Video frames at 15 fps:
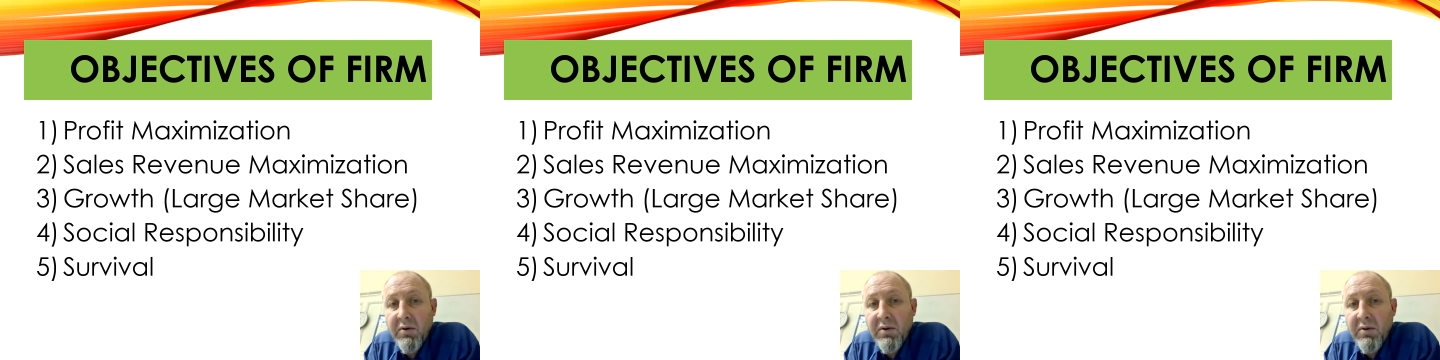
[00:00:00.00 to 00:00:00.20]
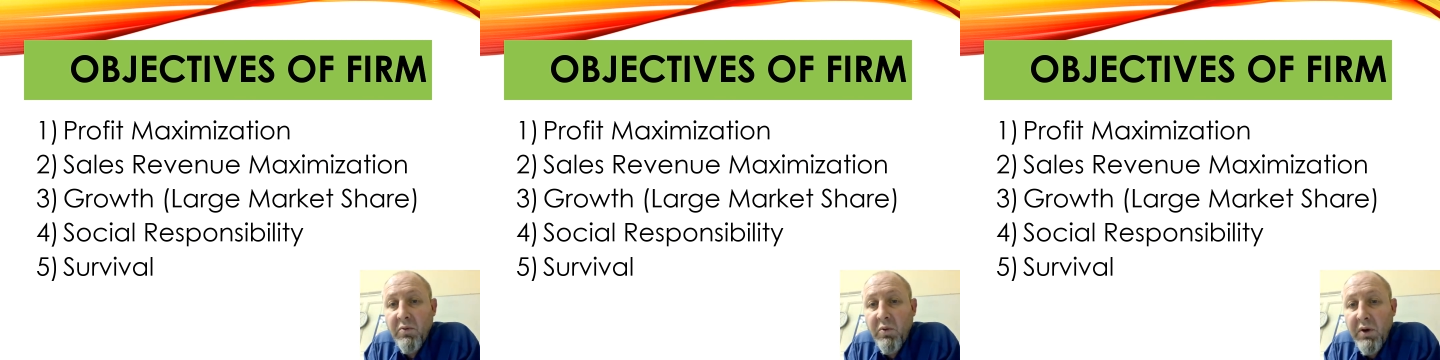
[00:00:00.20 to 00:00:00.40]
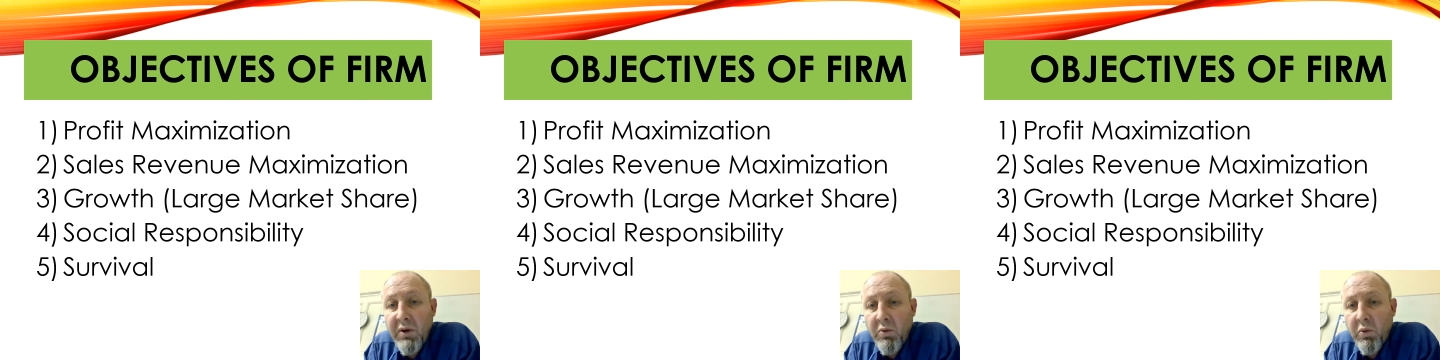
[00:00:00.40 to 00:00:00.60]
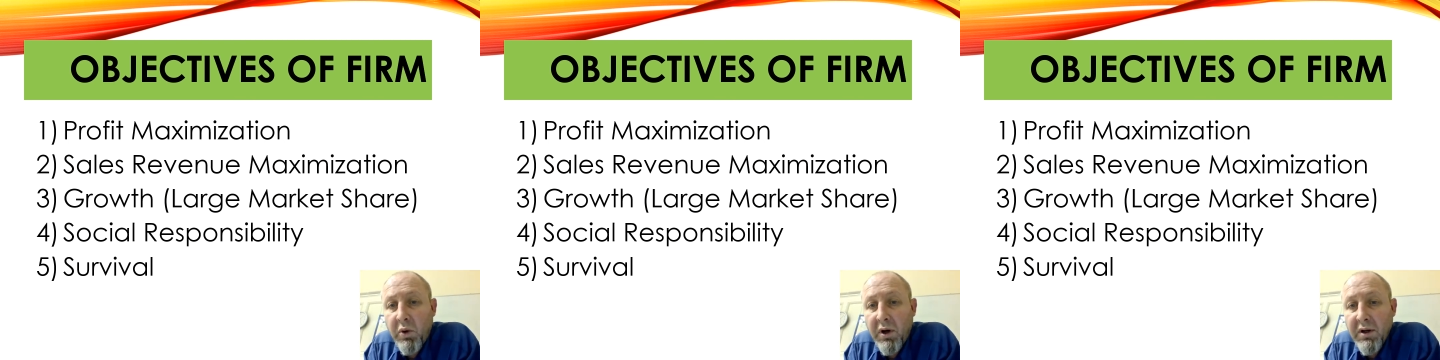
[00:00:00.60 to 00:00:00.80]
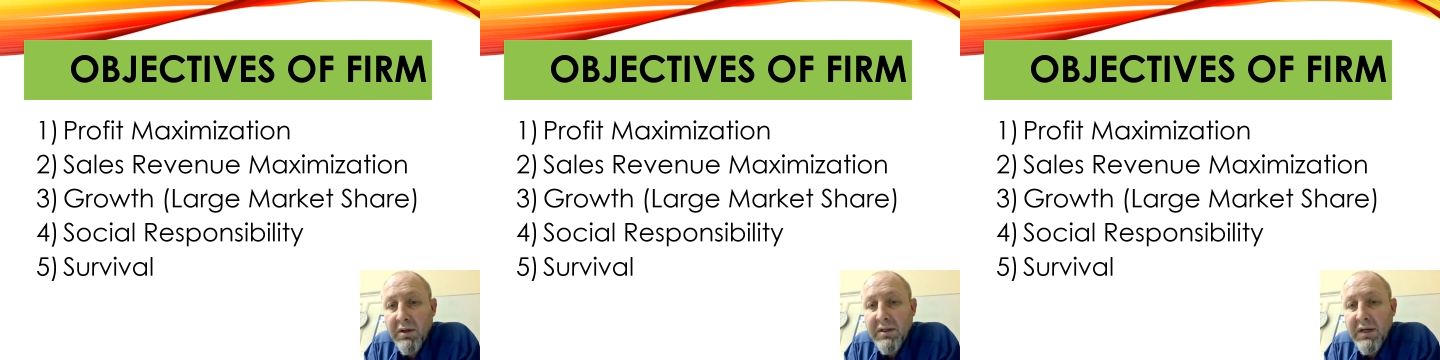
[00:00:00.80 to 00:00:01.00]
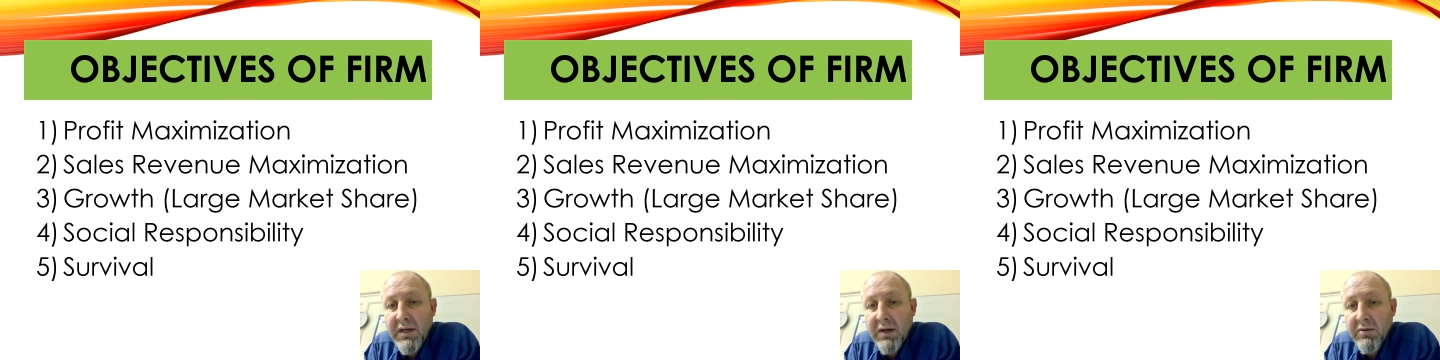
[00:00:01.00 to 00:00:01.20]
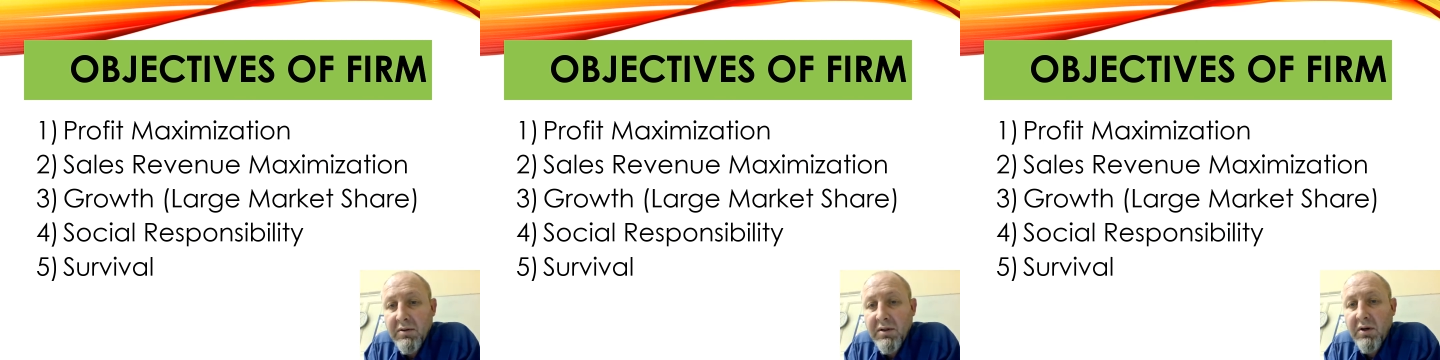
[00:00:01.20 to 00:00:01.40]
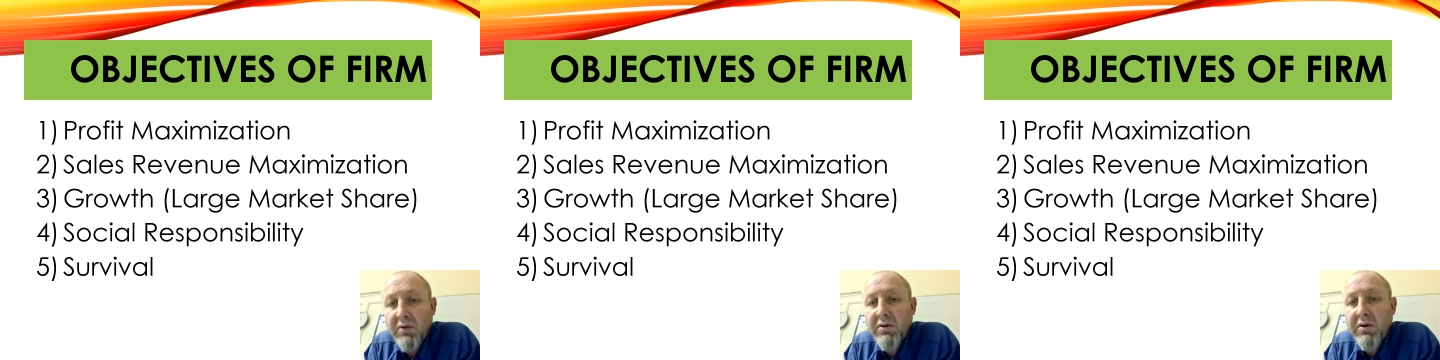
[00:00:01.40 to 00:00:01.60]
We want our
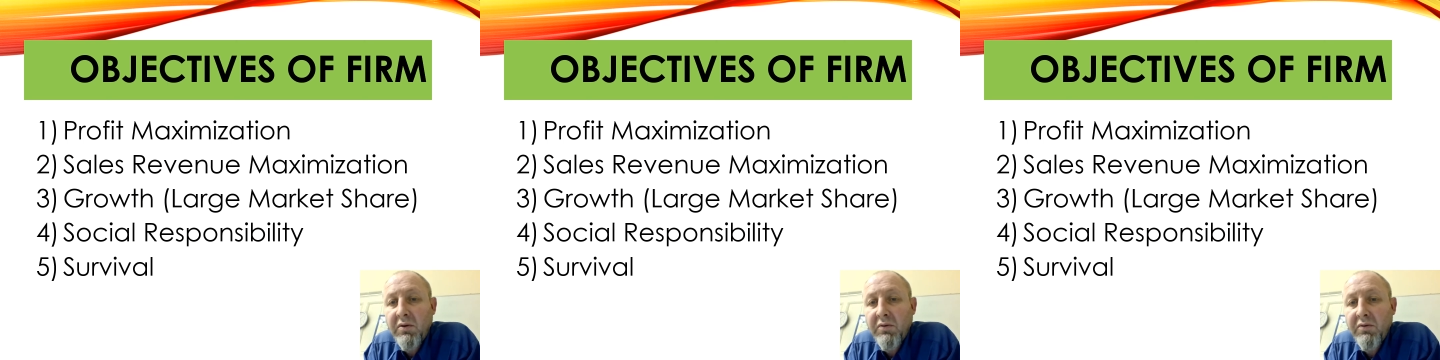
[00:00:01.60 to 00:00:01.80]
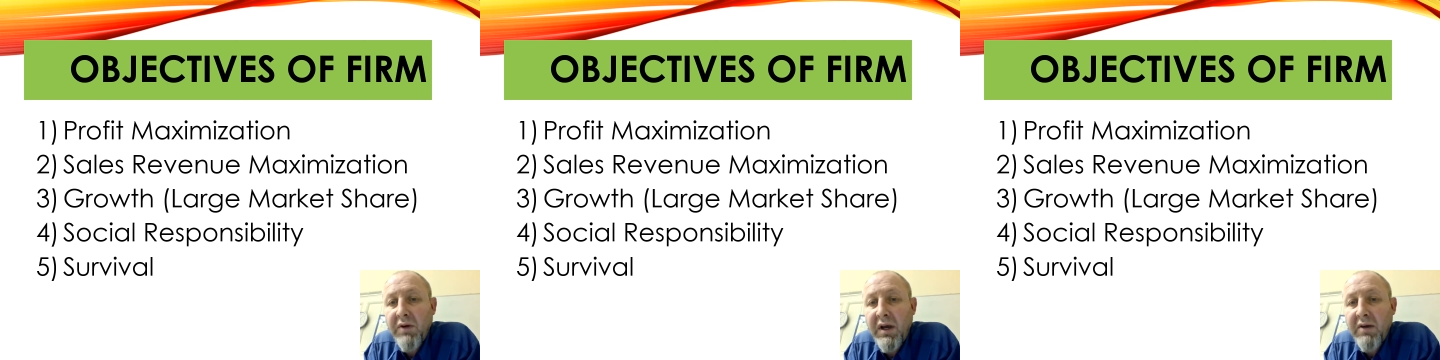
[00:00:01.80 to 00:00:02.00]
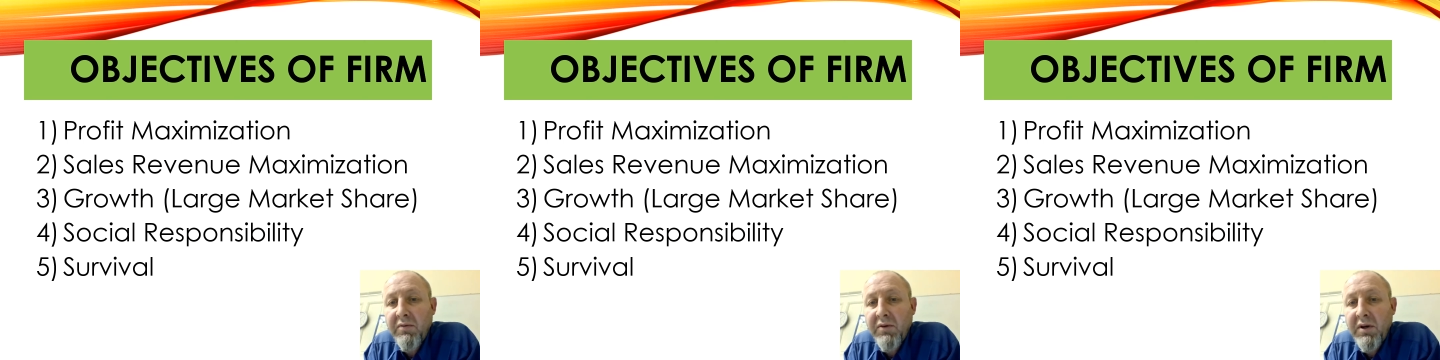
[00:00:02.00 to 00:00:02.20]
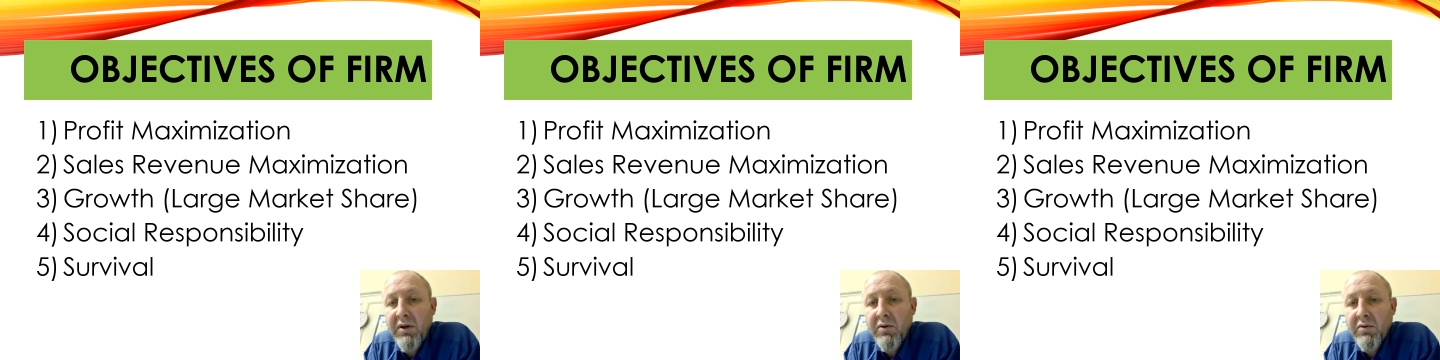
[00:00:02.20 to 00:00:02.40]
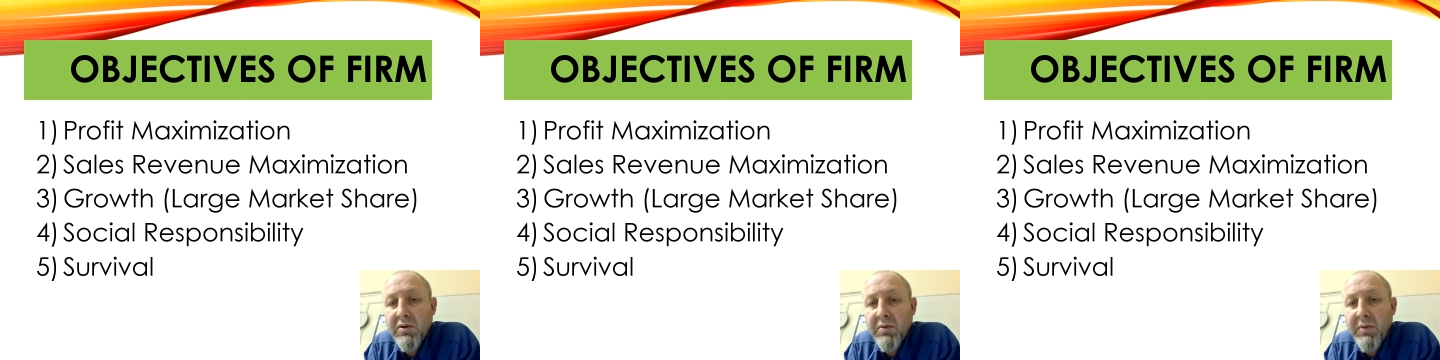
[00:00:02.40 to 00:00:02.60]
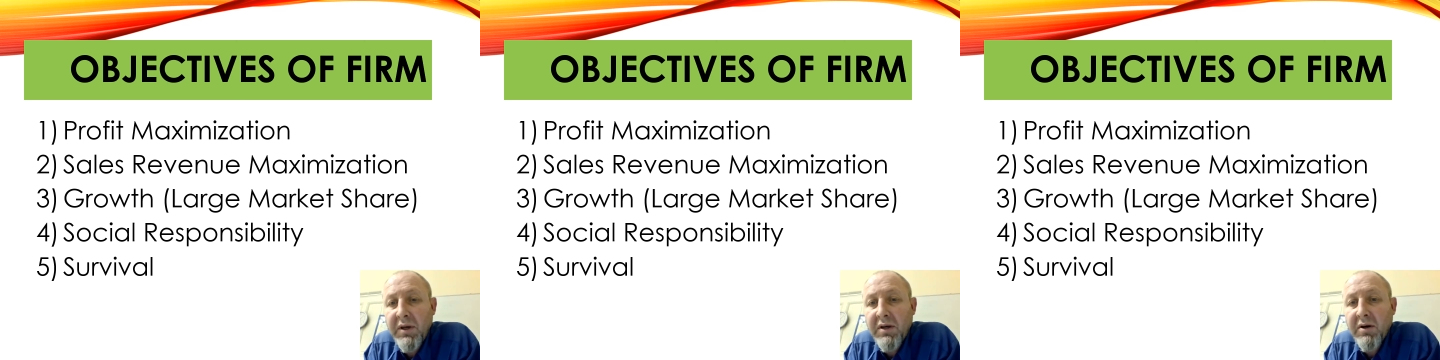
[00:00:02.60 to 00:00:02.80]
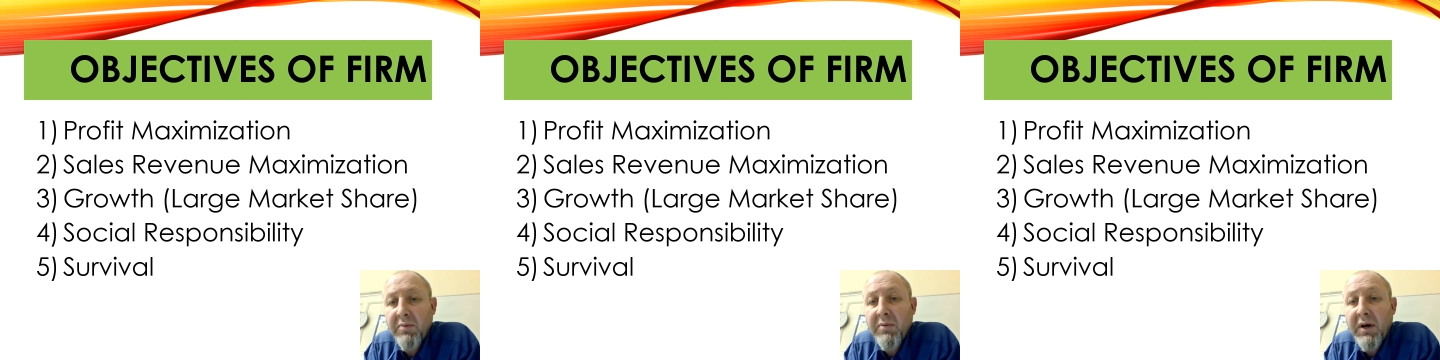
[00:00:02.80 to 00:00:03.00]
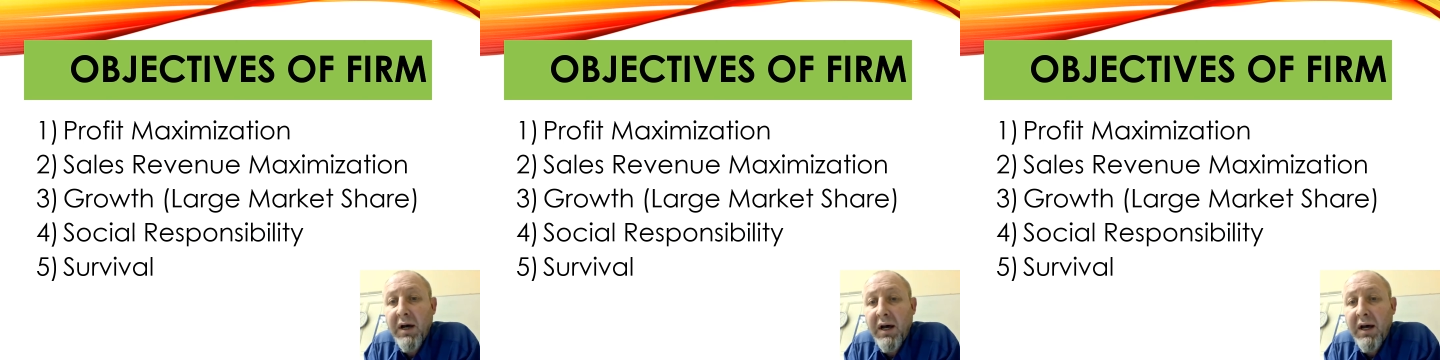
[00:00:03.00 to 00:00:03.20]
total revenue to
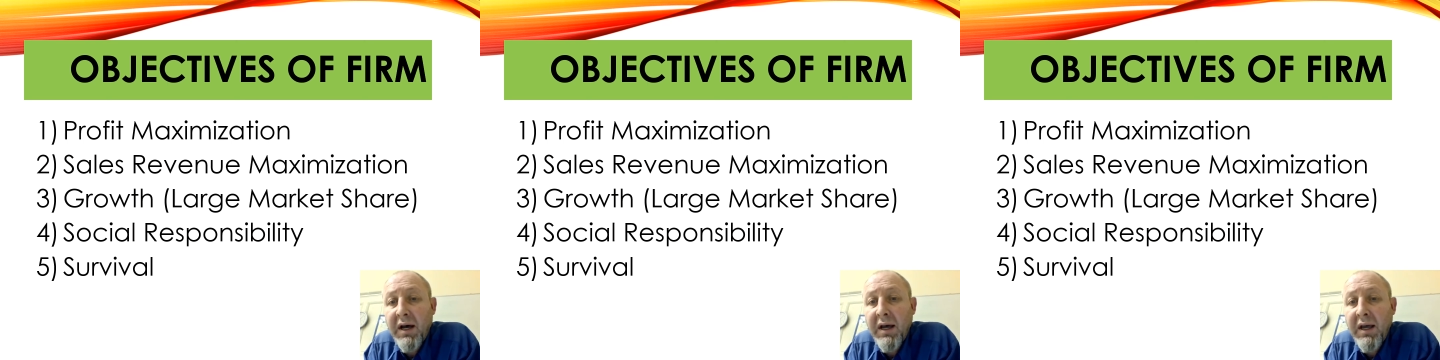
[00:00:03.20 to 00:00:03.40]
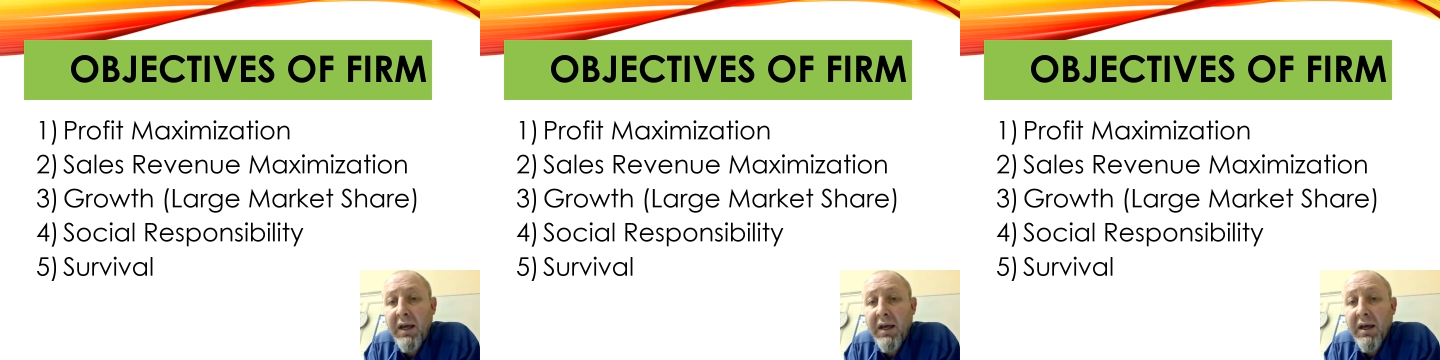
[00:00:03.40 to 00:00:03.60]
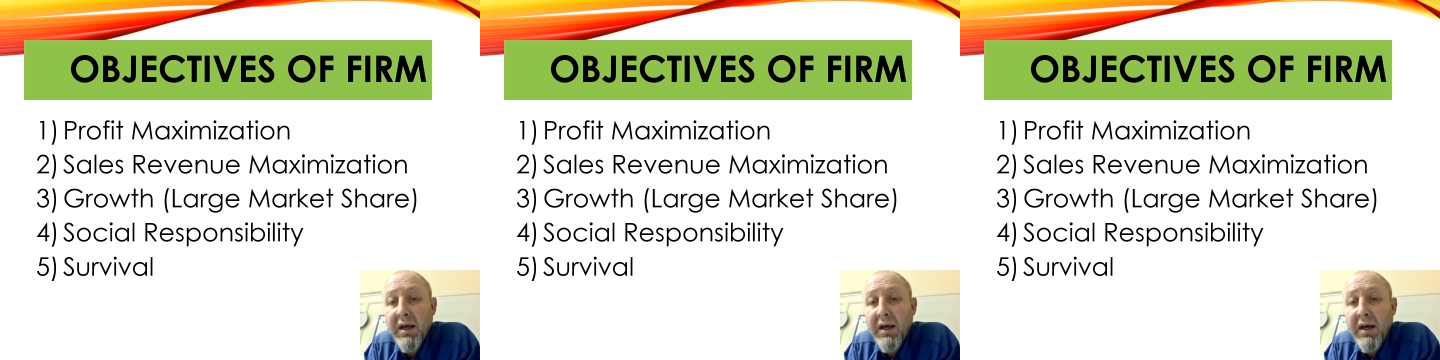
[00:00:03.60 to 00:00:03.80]
become high